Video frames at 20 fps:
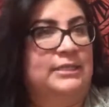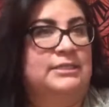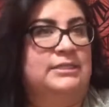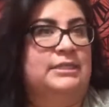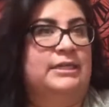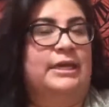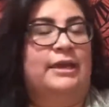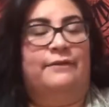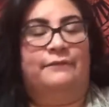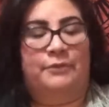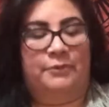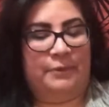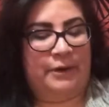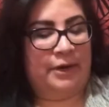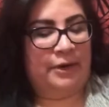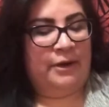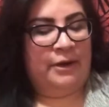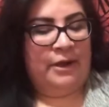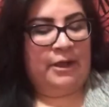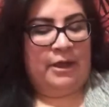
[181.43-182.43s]
to see
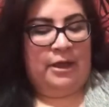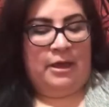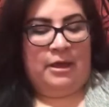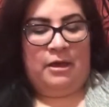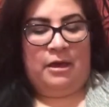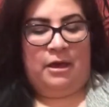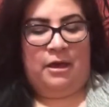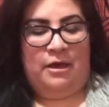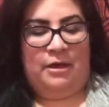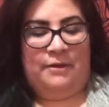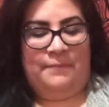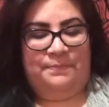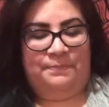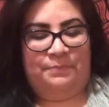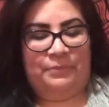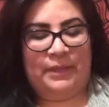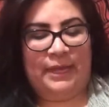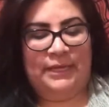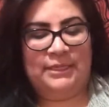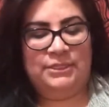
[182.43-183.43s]
everywhere.
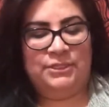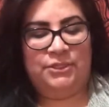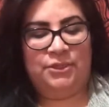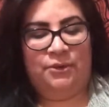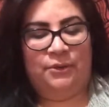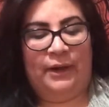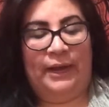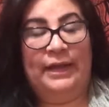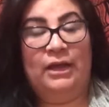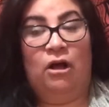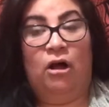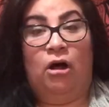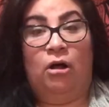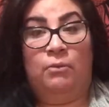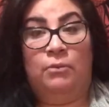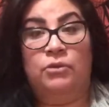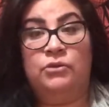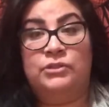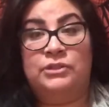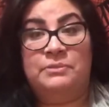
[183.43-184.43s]
Um, and so I
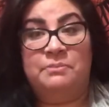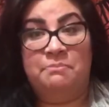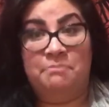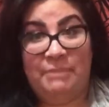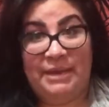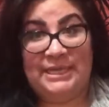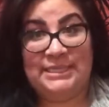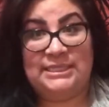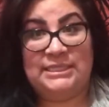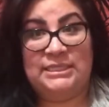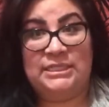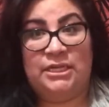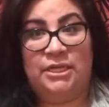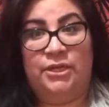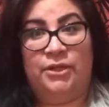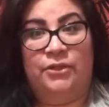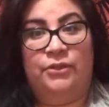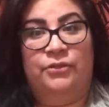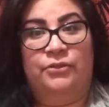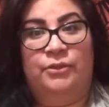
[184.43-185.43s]
almost missed
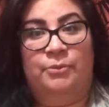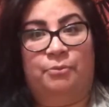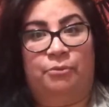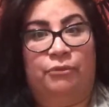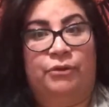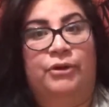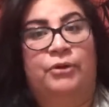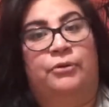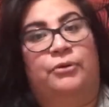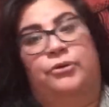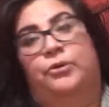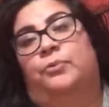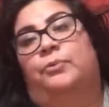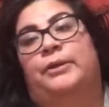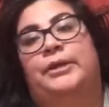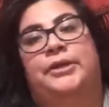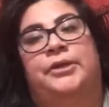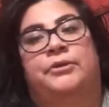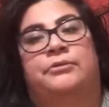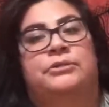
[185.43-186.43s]
the pre-order
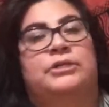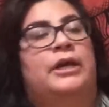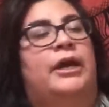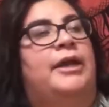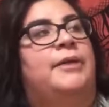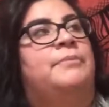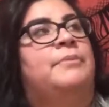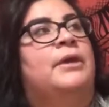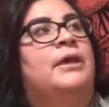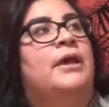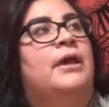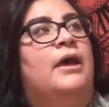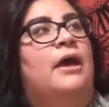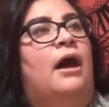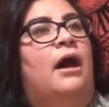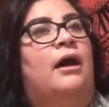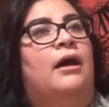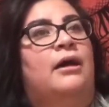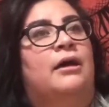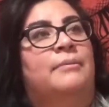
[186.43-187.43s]
window time.
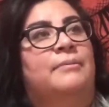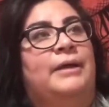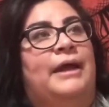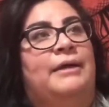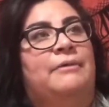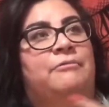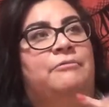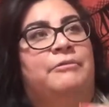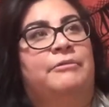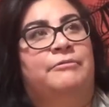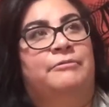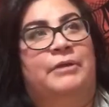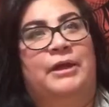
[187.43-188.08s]
Um, I, re